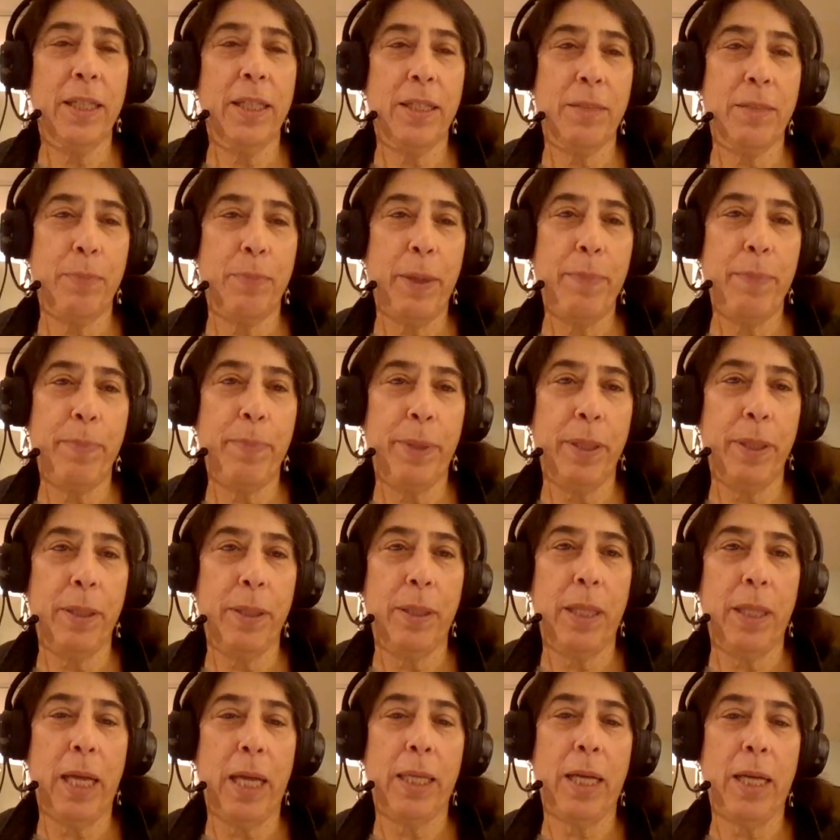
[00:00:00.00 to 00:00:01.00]
people
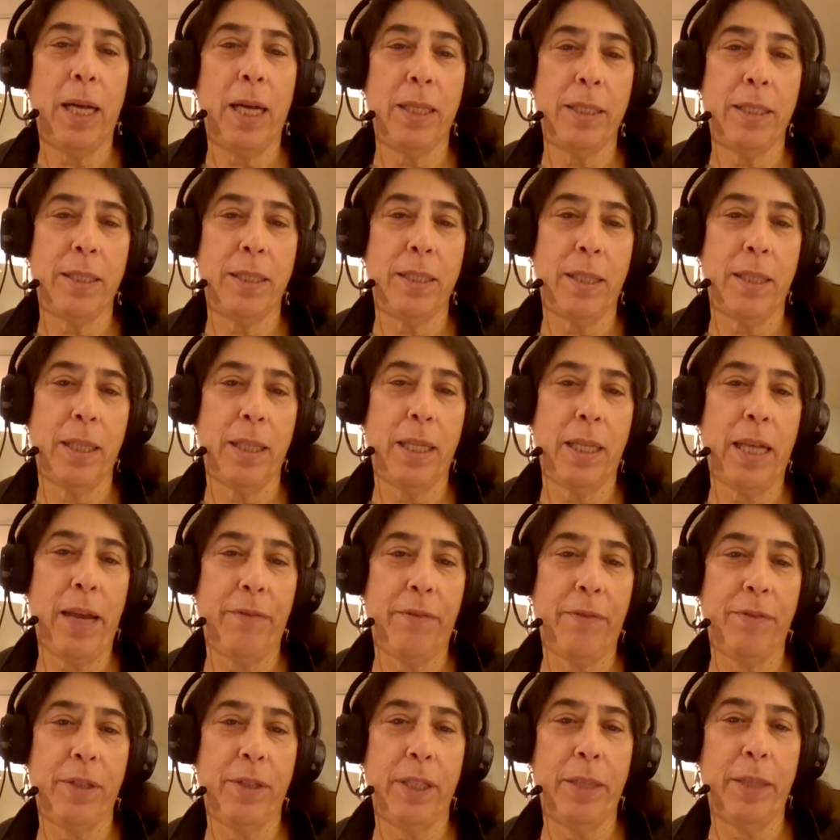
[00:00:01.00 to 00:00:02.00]
like us that
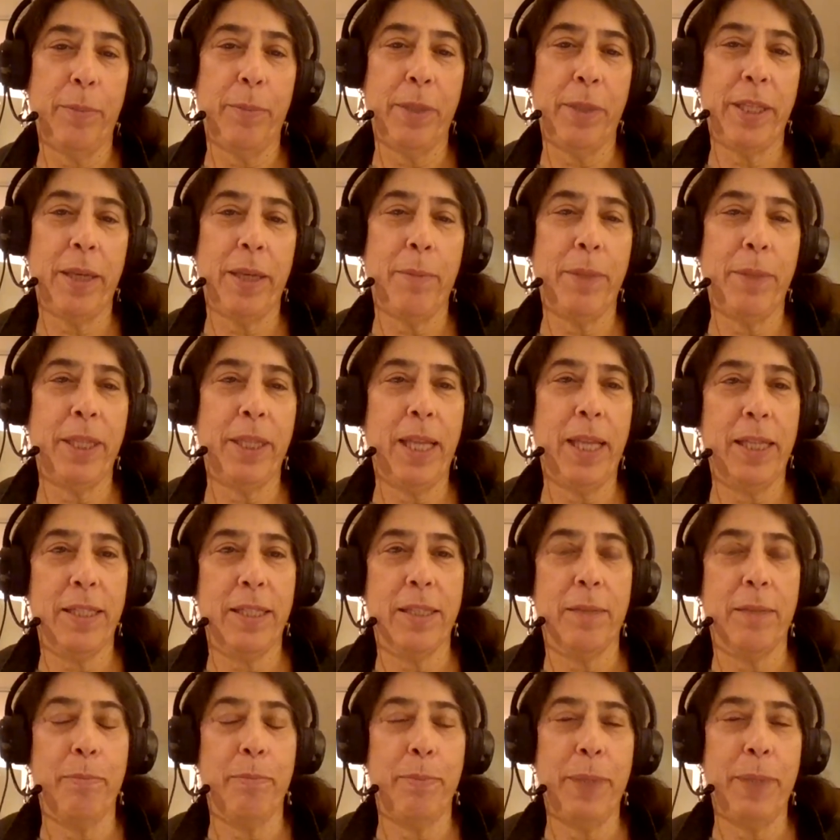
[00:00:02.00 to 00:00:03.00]
have to limit them, and
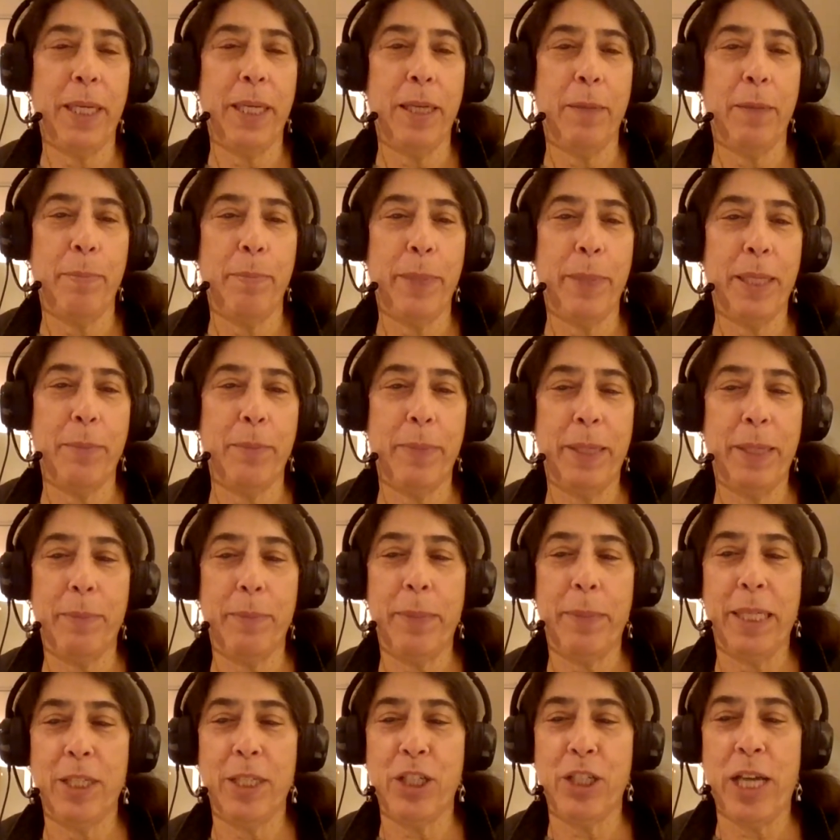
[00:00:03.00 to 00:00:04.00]
that's a big, big, big,
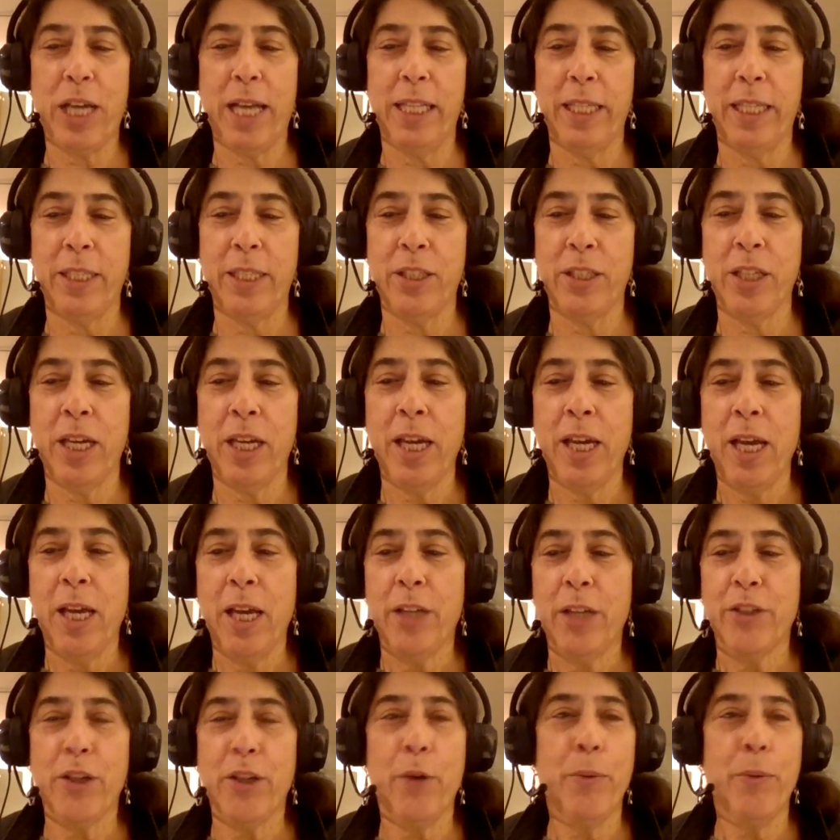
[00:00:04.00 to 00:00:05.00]
big challenge.
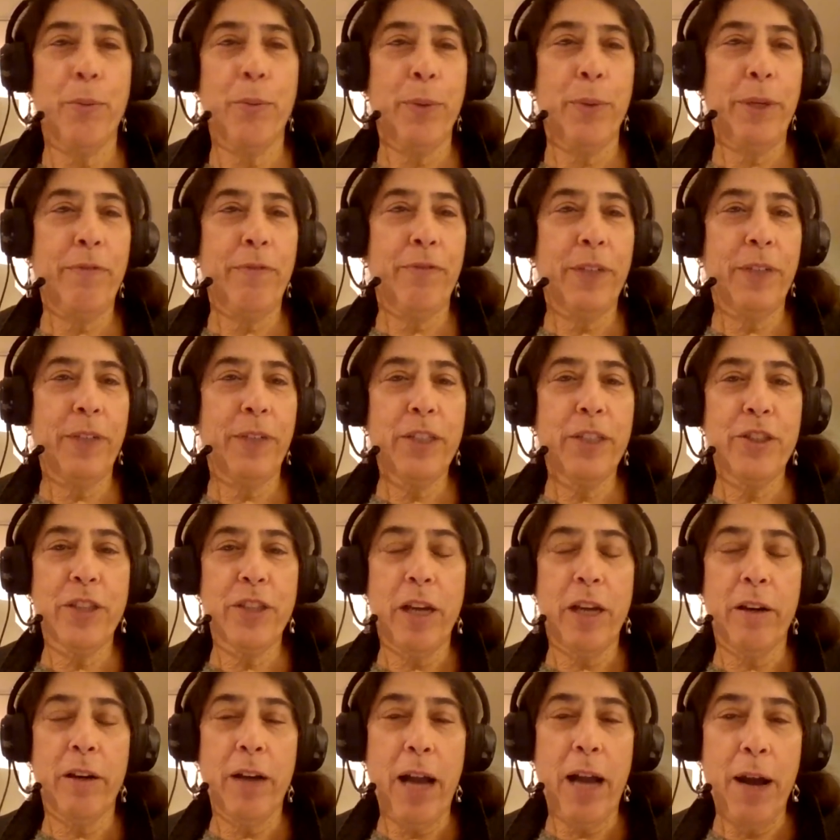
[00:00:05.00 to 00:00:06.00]
So we finished
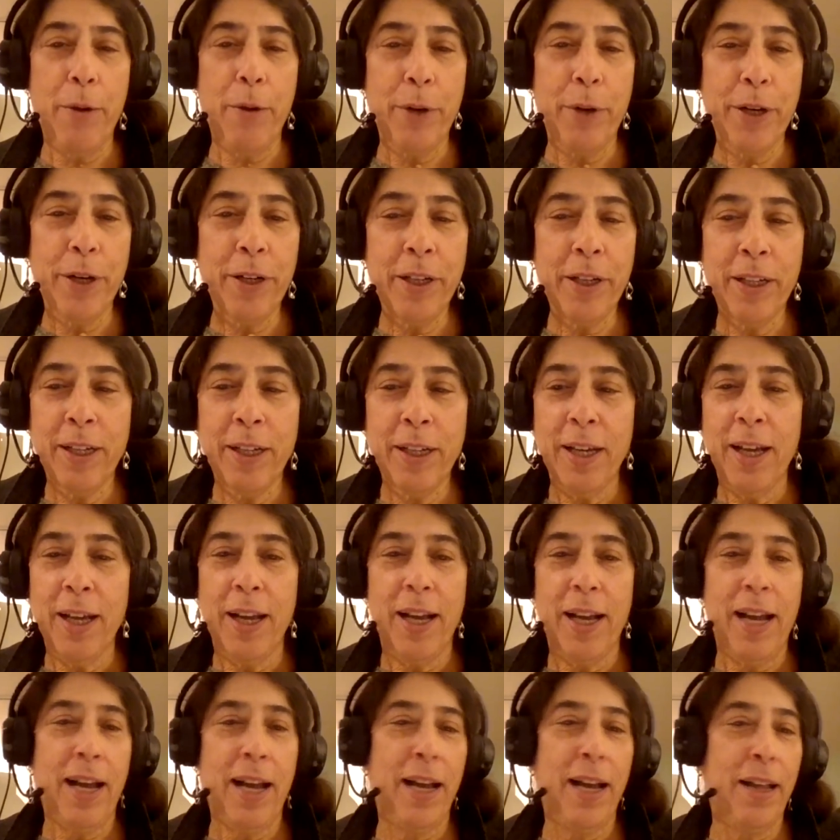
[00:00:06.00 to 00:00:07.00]
our hour.
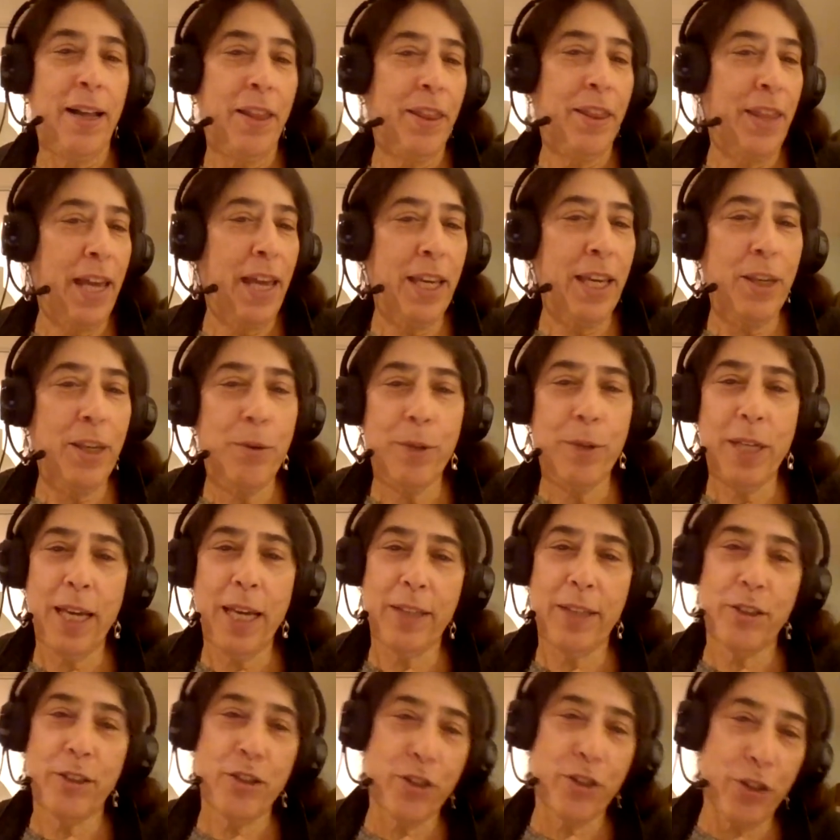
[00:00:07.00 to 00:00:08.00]
Thank you
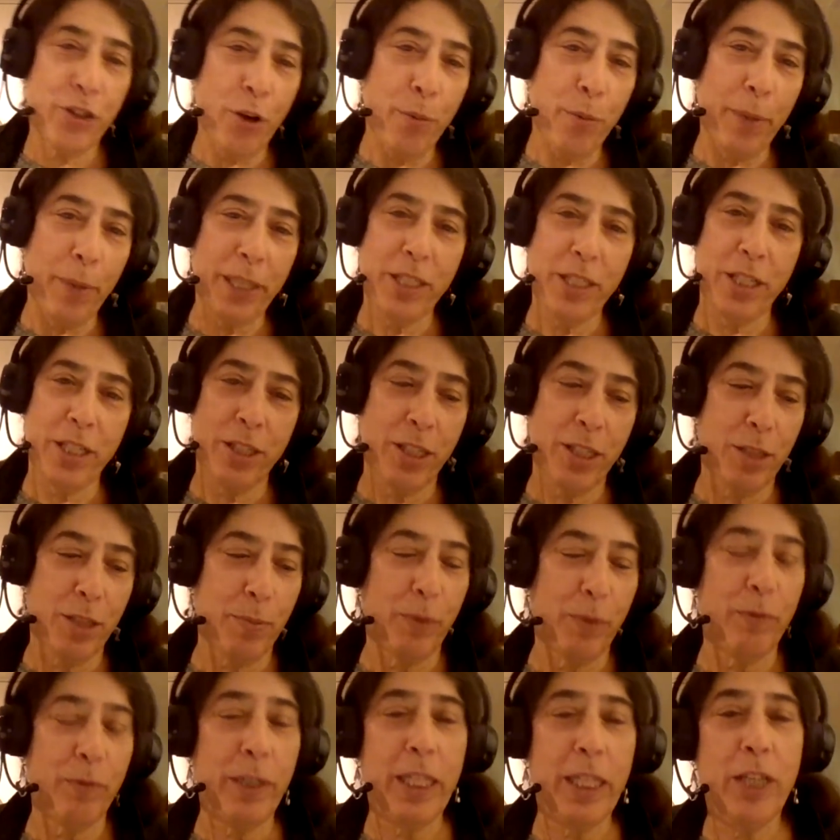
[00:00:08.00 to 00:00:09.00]
again so much. This has
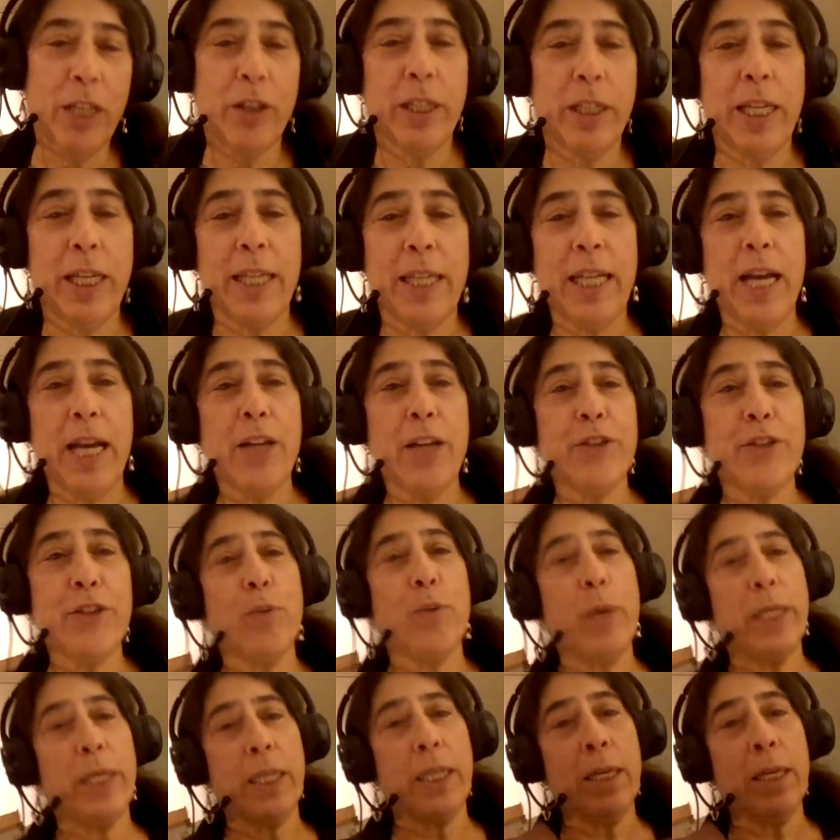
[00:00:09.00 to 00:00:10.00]
been really good. And I also want to